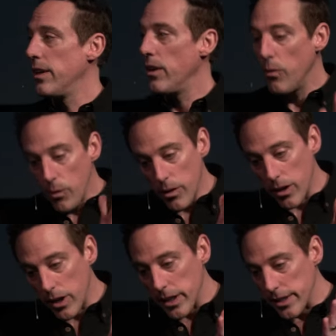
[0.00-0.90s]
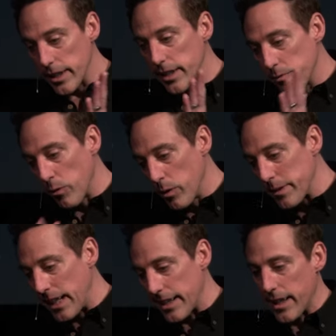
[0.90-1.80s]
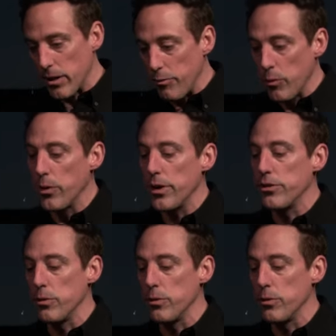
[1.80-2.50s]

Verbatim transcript: Or, and then if a woman cannot afford to